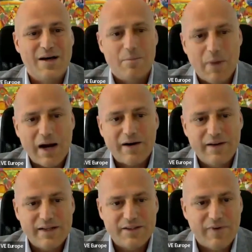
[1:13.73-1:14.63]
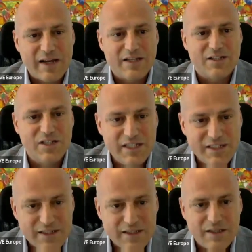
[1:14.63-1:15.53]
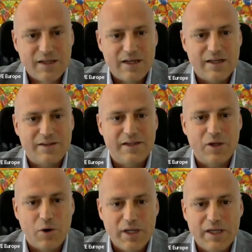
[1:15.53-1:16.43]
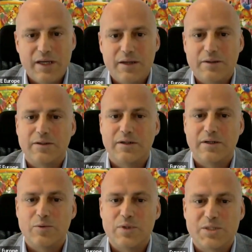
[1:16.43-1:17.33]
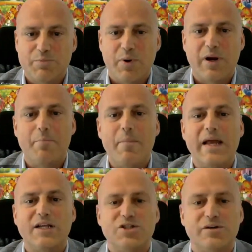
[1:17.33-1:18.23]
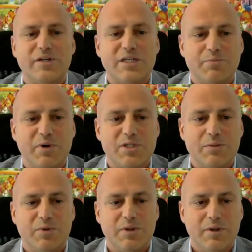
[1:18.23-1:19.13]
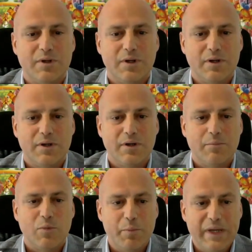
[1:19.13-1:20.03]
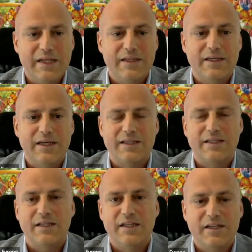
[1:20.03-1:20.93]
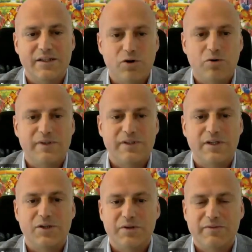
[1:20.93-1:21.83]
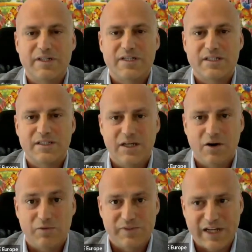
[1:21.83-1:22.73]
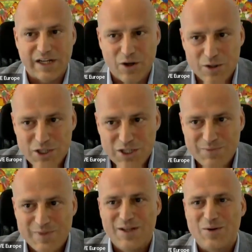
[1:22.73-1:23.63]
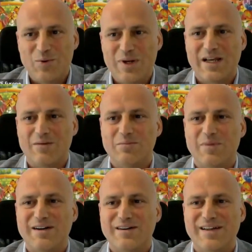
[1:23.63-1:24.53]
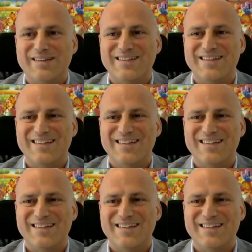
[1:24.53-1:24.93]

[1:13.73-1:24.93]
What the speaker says: Margriet Schijndel de Nooij, who is Program Manager responsible mobility at the Eindhoven University of Technology. Welcome, Margriet.